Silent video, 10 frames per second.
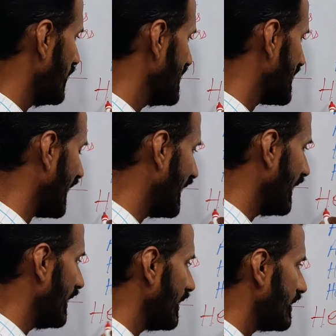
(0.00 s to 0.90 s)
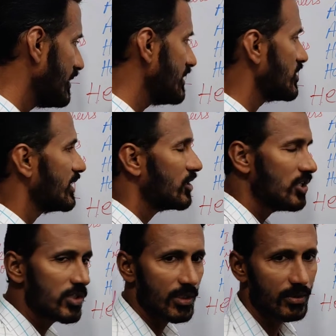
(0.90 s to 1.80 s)
Means he is a
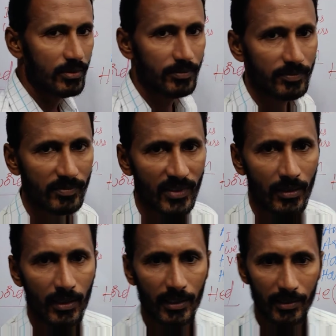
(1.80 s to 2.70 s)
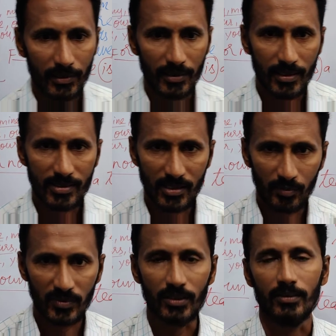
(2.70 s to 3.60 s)
teacher. It tells
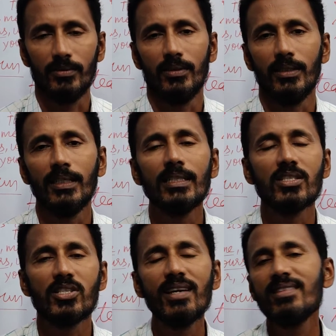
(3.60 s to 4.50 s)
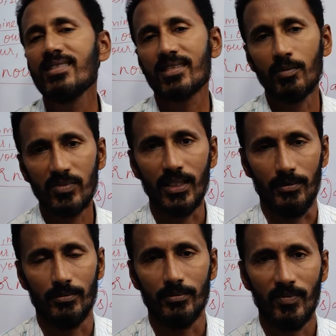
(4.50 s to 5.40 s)
something. It states
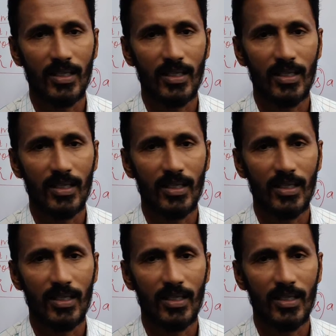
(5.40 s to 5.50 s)
something.